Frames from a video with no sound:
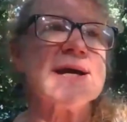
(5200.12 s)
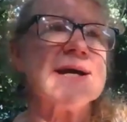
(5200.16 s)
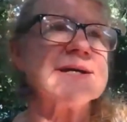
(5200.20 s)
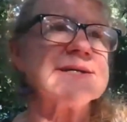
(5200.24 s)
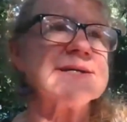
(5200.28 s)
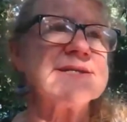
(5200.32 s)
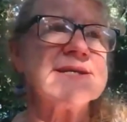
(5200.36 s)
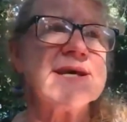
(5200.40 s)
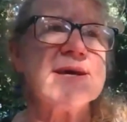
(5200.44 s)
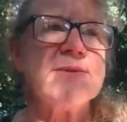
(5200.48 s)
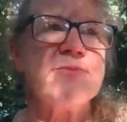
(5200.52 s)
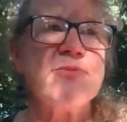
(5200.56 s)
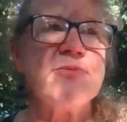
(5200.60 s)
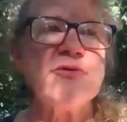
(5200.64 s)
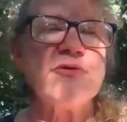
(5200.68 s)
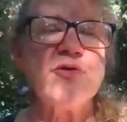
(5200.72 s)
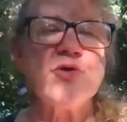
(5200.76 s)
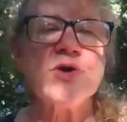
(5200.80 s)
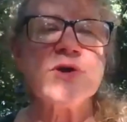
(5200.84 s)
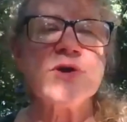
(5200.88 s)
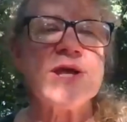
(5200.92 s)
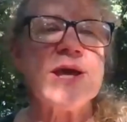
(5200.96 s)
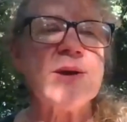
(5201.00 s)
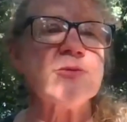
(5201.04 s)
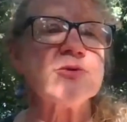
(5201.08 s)
I said
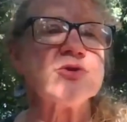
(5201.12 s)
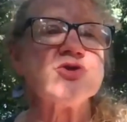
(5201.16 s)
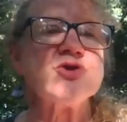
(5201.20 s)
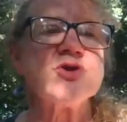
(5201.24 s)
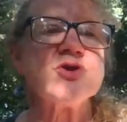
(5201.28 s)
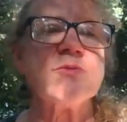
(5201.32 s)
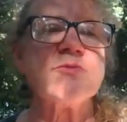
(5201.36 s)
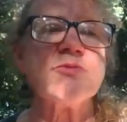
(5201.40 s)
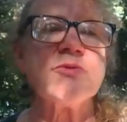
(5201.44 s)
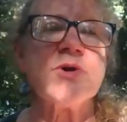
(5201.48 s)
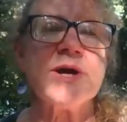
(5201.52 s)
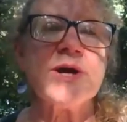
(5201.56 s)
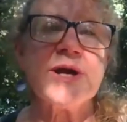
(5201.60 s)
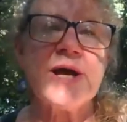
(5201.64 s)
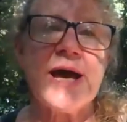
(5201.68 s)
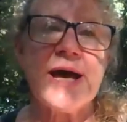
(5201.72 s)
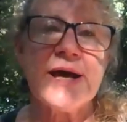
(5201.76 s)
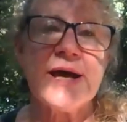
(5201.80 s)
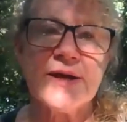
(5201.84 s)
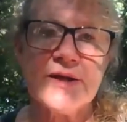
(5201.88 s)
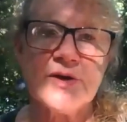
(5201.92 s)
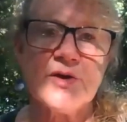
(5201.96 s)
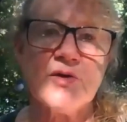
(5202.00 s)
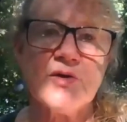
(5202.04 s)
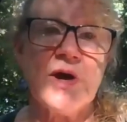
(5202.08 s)
before, they will jump right
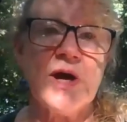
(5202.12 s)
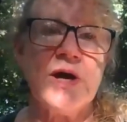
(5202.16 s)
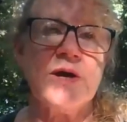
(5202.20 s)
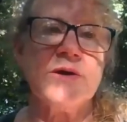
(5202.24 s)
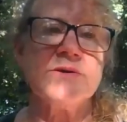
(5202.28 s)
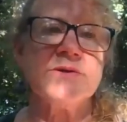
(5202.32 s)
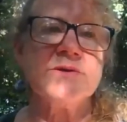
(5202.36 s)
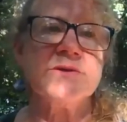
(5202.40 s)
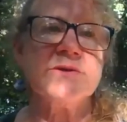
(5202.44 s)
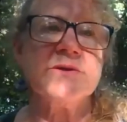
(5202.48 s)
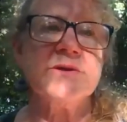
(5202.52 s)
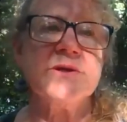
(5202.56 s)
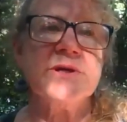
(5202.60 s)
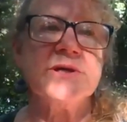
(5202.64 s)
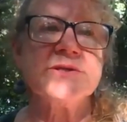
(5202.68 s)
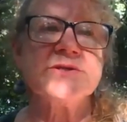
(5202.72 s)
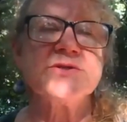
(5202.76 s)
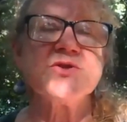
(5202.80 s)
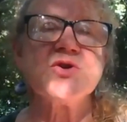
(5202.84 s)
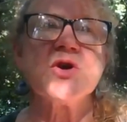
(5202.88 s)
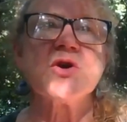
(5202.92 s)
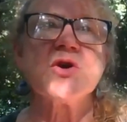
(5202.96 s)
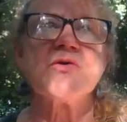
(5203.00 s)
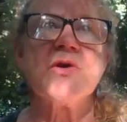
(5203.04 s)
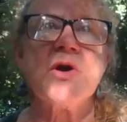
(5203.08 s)
out of the ground and
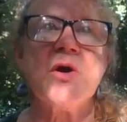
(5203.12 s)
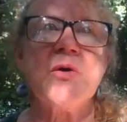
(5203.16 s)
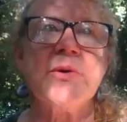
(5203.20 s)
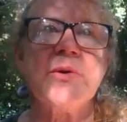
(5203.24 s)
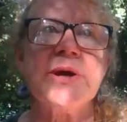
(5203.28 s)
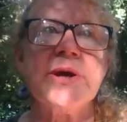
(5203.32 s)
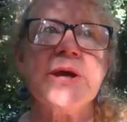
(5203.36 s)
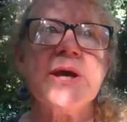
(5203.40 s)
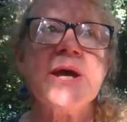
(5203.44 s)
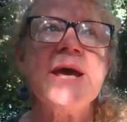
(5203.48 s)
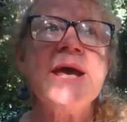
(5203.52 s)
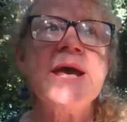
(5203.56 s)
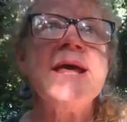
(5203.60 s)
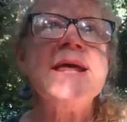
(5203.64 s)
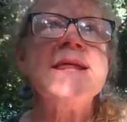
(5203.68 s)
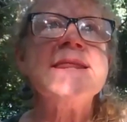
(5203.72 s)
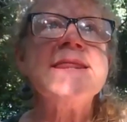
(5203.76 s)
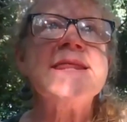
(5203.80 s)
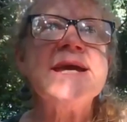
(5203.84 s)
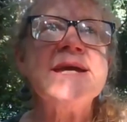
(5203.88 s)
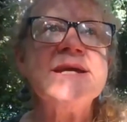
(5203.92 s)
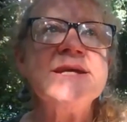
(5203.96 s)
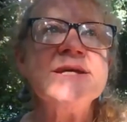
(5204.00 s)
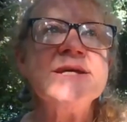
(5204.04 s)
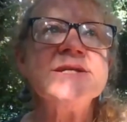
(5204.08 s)
start growing.
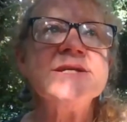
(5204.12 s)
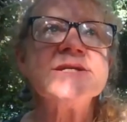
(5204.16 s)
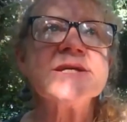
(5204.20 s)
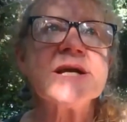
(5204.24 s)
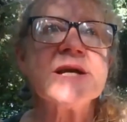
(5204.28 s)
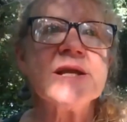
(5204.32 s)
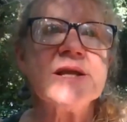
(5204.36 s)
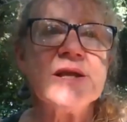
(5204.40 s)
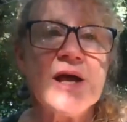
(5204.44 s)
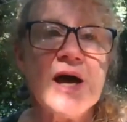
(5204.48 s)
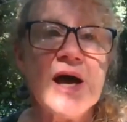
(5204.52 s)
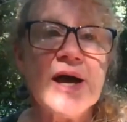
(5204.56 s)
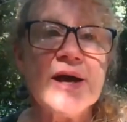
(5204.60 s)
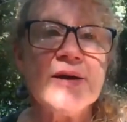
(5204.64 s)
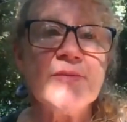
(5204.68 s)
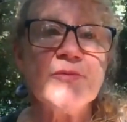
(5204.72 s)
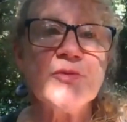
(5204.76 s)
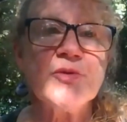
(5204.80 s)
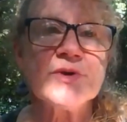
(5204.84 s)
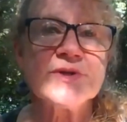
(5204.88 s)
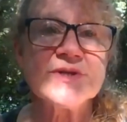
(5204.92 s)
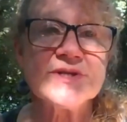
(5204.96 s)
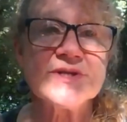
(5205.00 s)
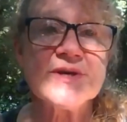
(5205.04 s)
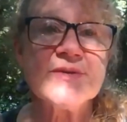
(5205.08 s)
They need to climb
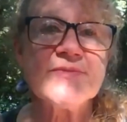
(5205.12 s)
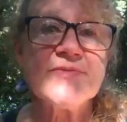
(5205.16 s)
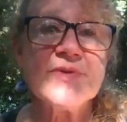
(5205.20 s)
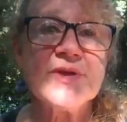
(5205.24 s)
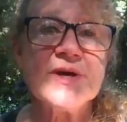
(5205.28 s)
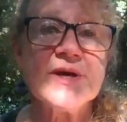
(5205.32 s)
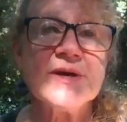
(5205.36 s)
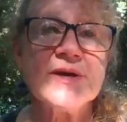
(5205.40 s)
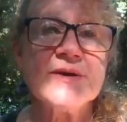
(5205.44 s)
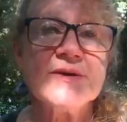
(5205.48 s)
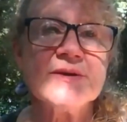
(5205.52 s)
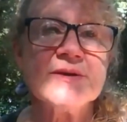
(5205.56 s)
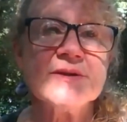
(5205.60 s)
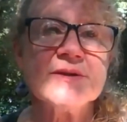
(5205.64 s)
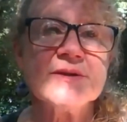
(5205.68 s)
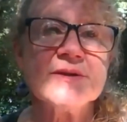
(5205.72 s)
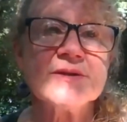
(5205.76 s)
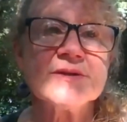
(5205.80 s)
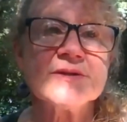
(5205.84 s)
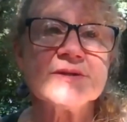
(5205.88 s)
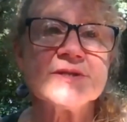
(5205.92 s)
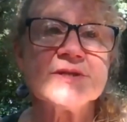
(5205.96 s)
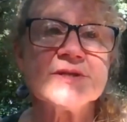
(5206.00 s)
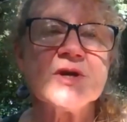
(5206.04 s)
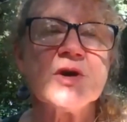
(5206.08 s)
on something.
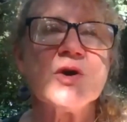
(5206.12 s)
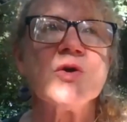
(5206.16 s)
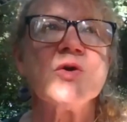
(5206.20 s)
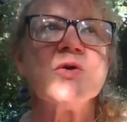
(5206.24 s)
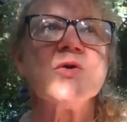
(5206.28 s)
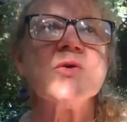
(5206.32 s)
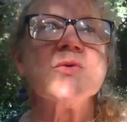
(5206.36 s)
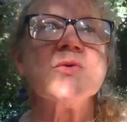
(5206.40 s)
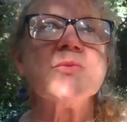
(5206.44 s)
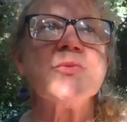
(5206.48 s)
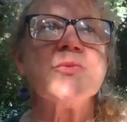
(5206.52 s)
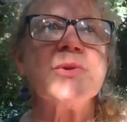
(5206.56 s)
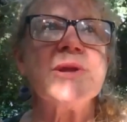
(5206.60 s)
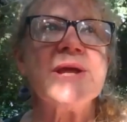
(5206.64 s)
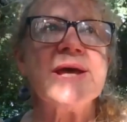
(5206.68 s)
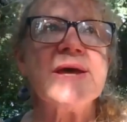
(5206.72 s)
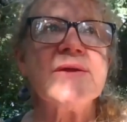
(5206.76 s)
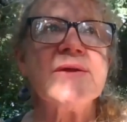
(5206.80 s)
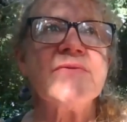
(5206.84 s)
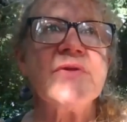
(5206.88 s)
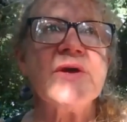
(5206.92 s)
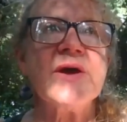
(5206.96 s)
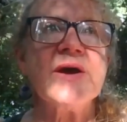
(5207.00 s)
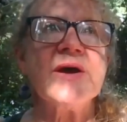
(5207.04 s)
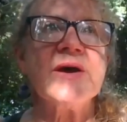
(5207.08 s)
So
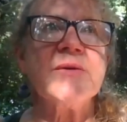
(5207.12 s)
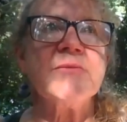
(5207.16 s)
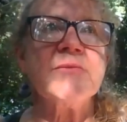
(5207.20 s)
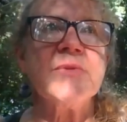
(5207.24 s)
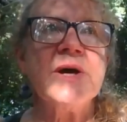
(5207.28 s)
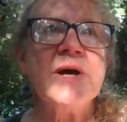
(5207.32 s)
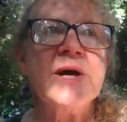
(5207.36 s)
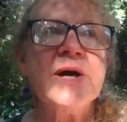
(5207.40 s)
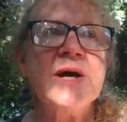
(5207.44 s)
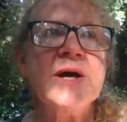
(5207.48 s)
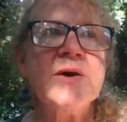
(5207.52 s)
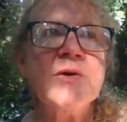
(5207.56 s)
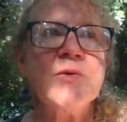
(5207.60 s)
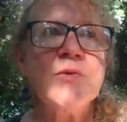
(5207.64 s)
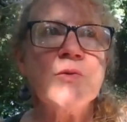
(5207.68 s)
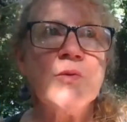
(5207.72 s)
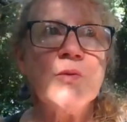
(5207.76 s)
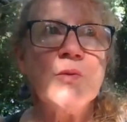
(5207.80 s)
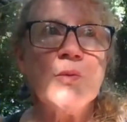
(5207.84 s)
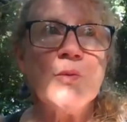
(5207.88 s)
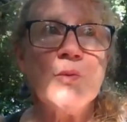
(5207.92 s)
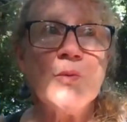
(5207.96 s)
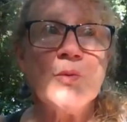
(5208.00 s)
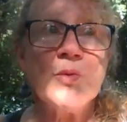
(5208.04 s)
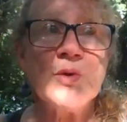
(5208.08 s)
plant them,
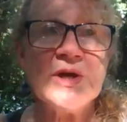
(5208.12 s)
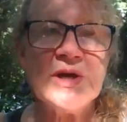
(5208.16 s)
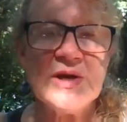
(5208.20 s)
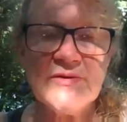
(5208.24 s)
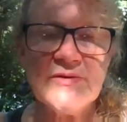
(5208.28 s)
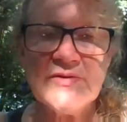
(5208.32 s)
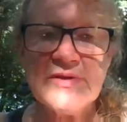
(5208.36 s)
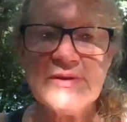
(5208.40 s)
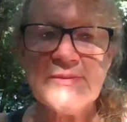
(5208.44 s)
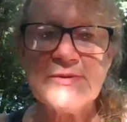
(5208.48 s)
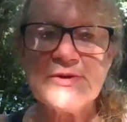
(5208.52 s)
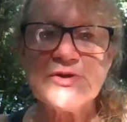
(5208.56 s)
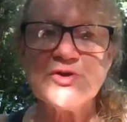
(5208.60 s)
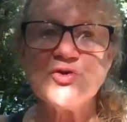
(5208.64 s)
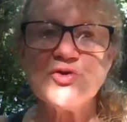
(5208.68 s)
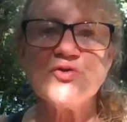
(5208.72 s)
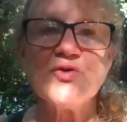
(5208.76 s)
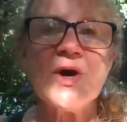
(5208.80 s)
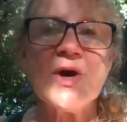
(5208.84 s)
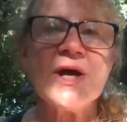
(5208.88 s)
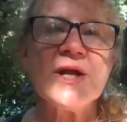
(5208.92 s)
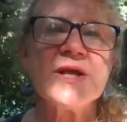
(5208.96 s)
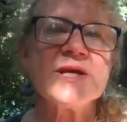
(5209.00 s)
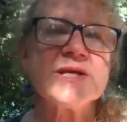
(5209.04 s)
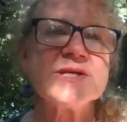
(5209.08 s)
give them a
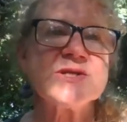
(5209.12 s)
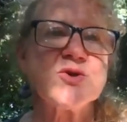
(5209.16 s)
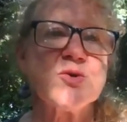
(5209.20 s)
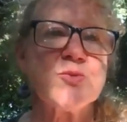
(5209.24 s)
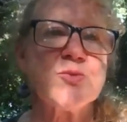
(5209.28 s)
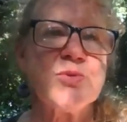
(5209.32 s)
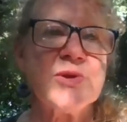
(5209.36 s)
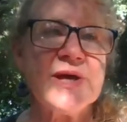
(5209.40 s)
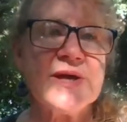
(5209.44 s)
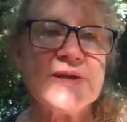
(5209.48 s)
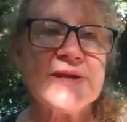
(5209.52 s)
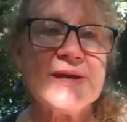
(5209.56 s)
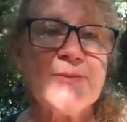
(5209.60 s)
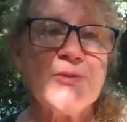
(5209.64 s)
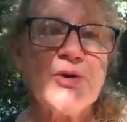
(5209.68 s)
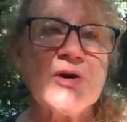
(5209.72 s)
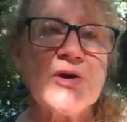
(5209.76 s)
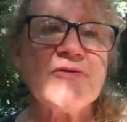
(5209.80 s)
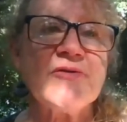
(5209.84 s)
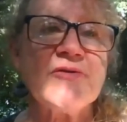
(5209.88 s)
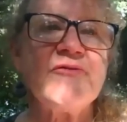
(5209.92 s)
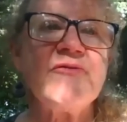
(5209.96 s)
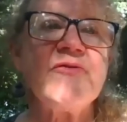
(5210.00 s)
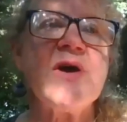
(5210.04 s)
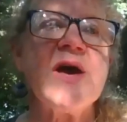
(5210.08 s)
trellis or plant them on
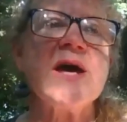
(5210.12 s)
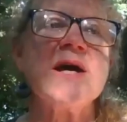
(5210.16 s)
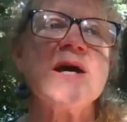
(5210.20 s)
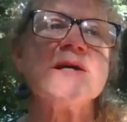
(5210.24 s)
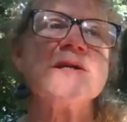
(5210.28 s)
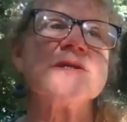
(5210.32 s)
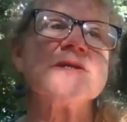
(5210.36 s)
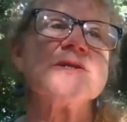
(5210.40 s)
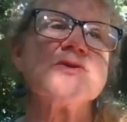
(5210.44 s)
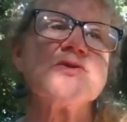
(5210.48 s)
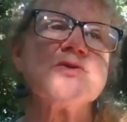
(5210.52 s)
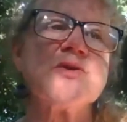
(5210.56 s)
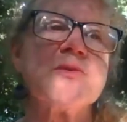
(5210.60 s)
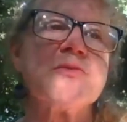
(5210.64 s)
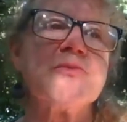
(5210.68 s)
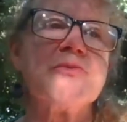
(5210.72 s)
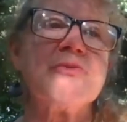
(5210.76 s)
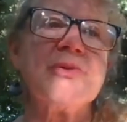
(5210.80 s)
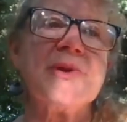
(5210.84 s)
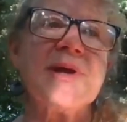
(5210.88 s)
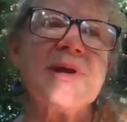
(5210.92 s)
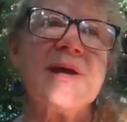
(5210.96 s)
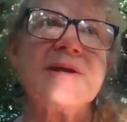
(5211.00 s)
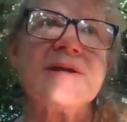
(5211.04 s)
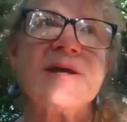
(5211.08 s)
a fence or
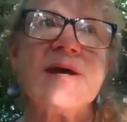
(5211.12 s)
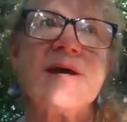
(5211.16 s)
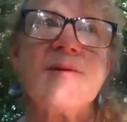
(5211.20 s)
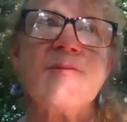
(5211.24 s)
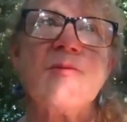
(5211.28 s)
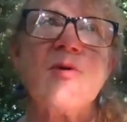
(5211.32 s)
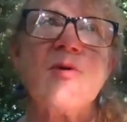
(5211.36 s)
plant them